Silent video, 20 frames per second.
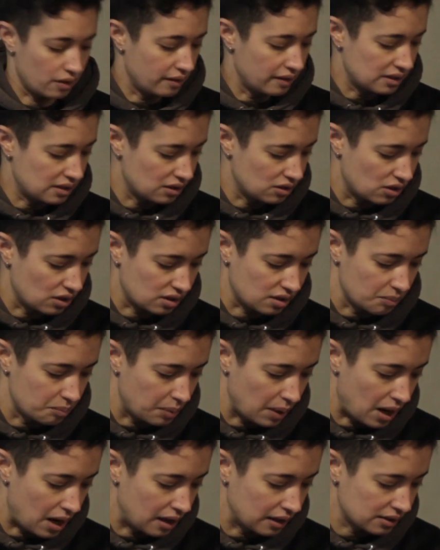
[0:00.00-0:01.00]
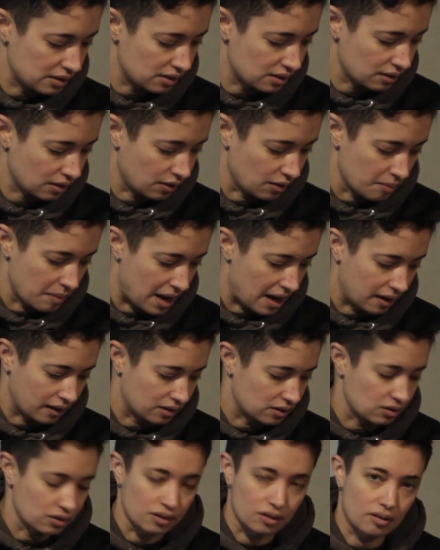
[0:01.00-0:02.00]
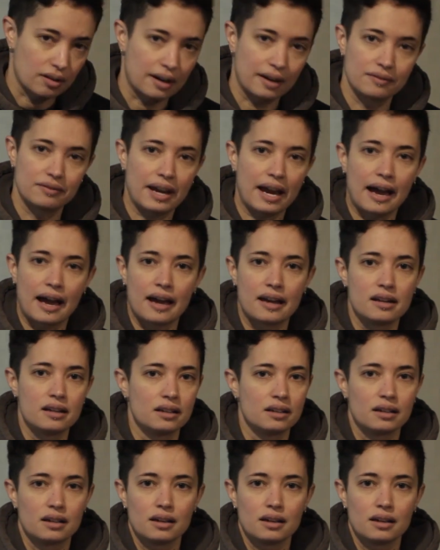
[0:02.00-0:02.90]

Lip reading: This is just a Boss chromatic tuner that I've had